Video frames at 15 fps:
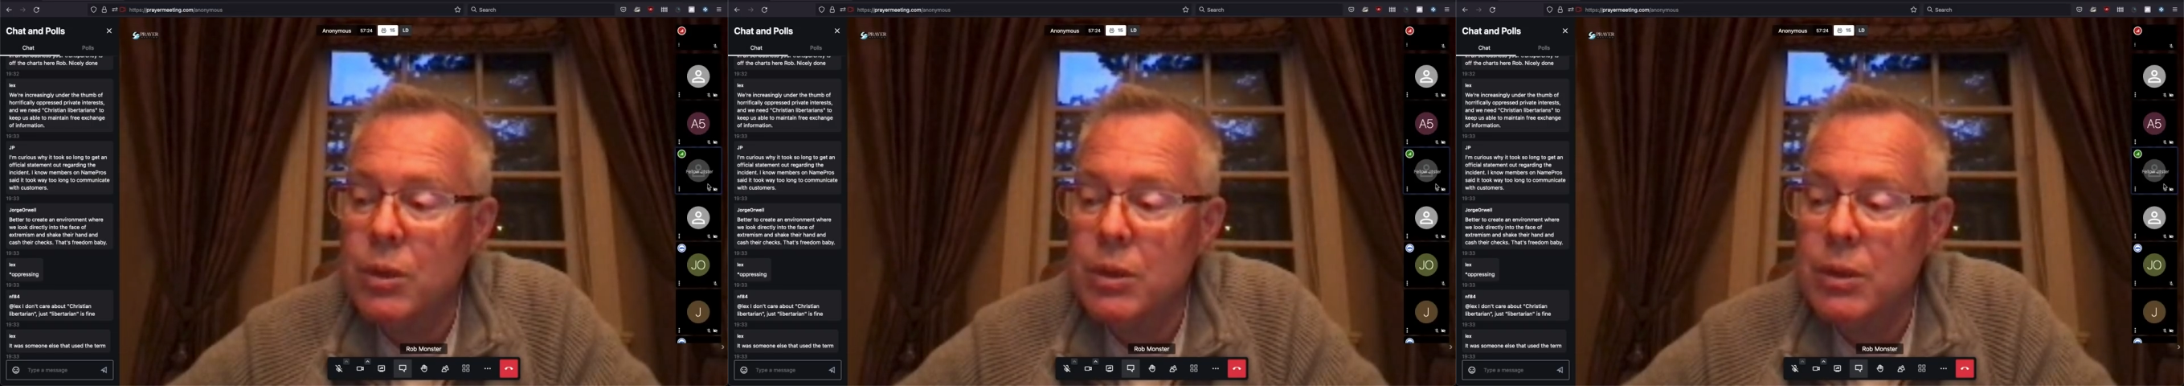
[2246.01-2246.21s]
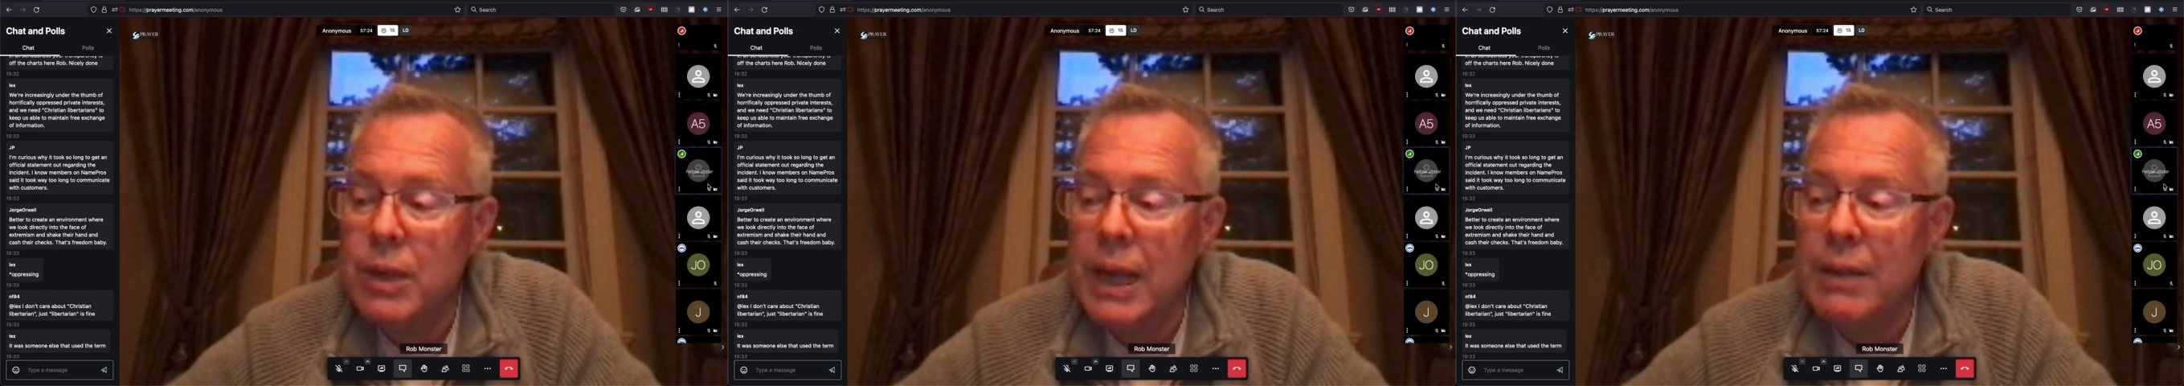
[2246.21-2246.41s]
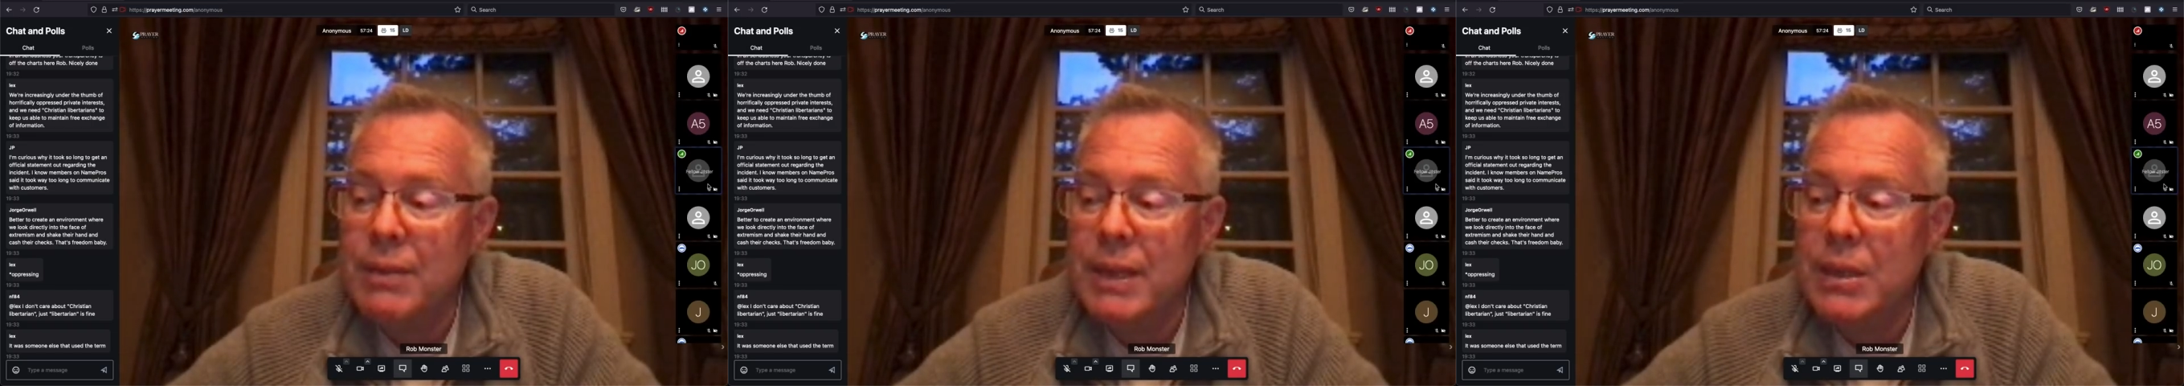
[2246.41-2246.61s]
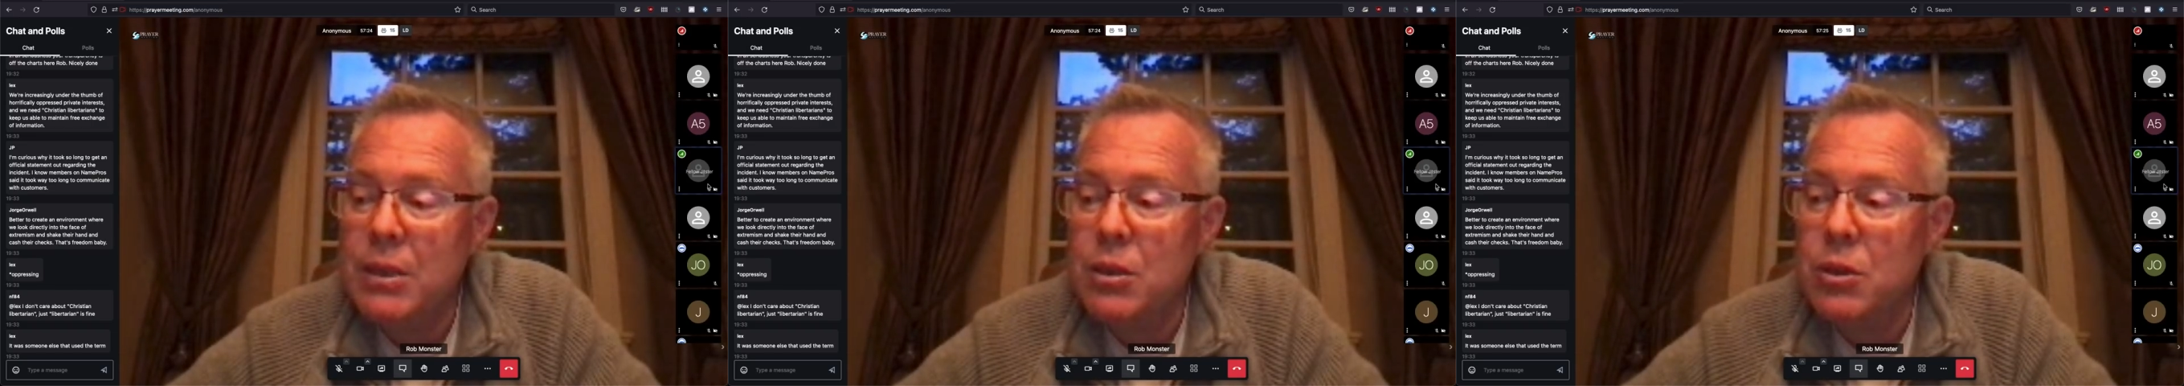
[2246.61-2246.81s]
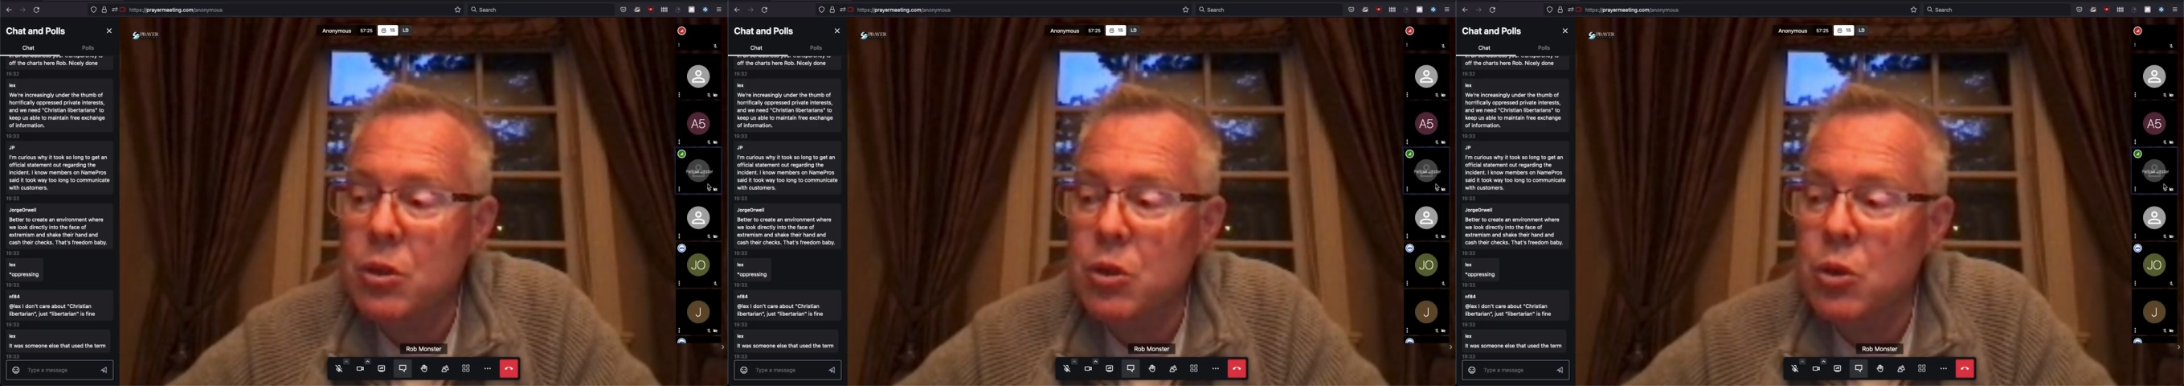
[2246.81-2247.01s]
diving into
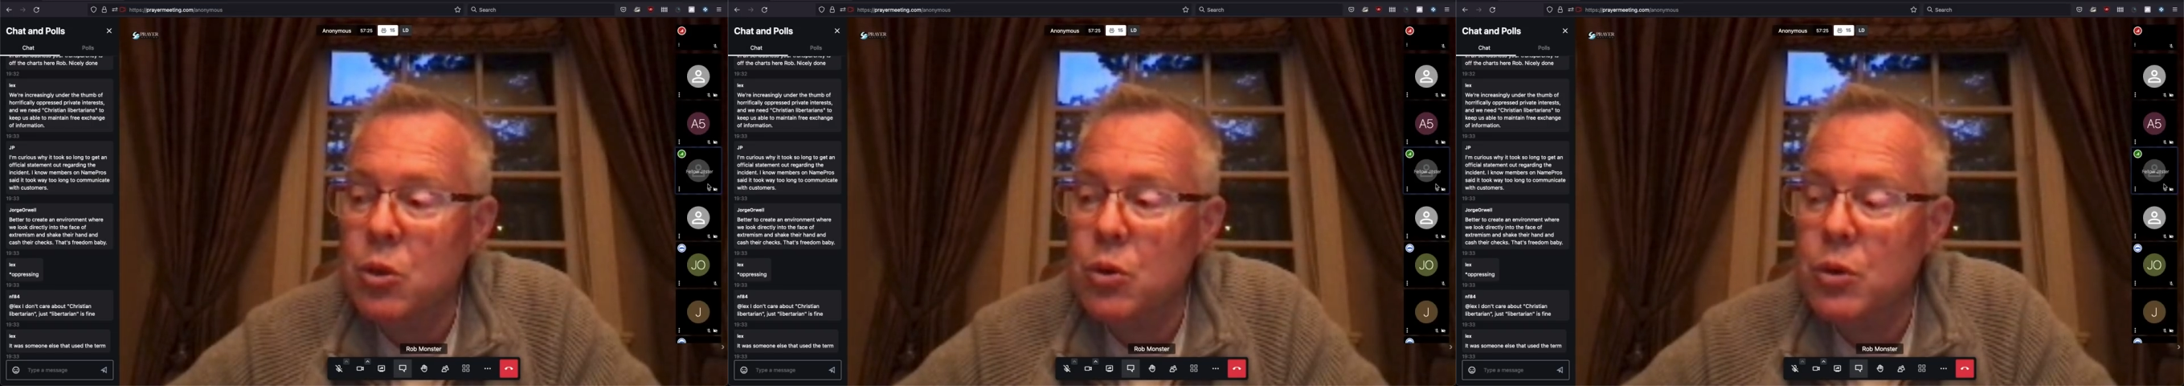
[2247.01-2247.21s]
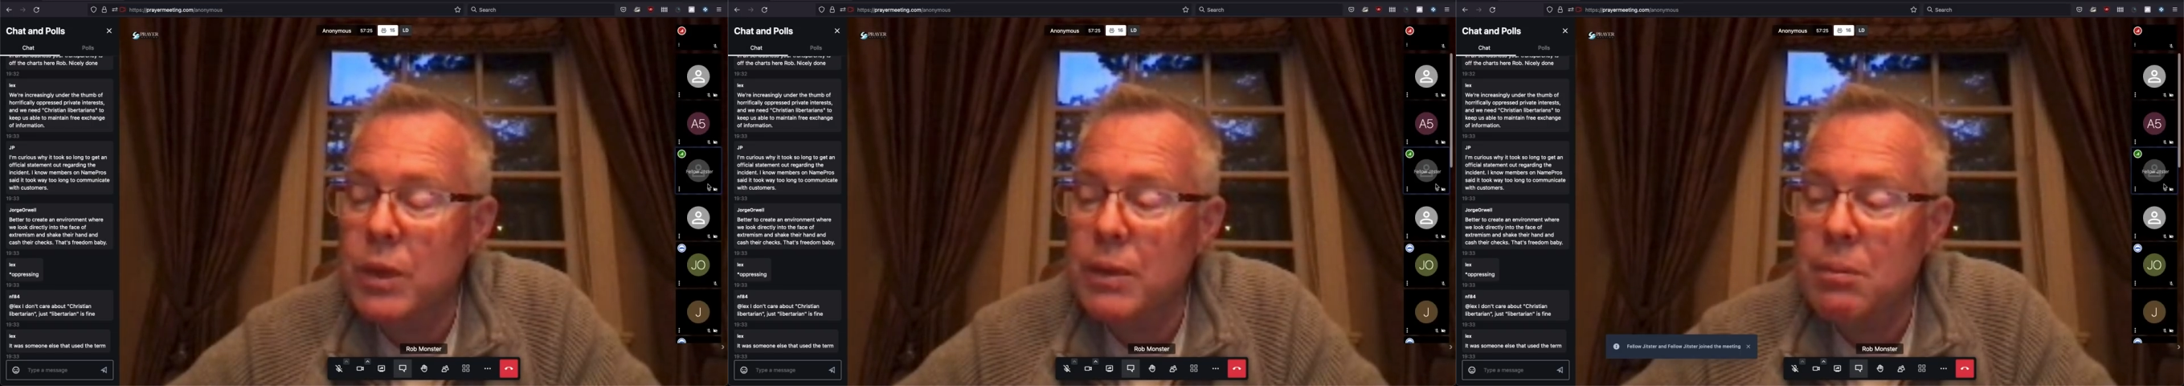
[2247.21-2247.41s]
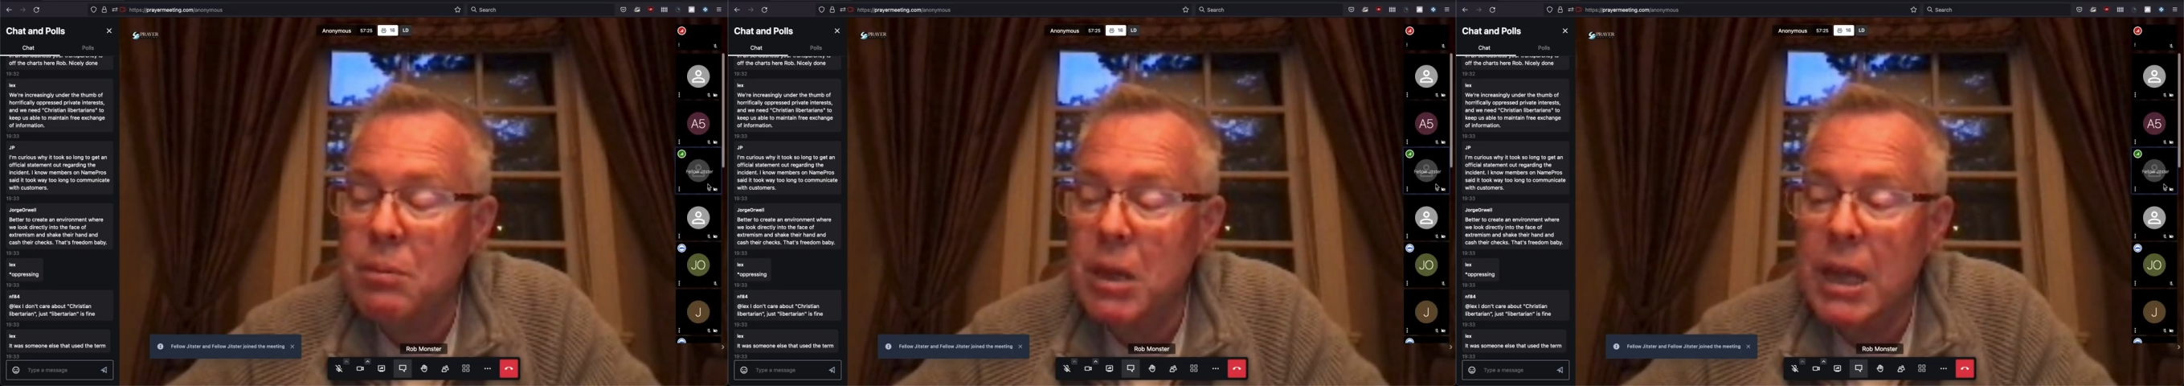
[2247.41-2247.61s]
the code and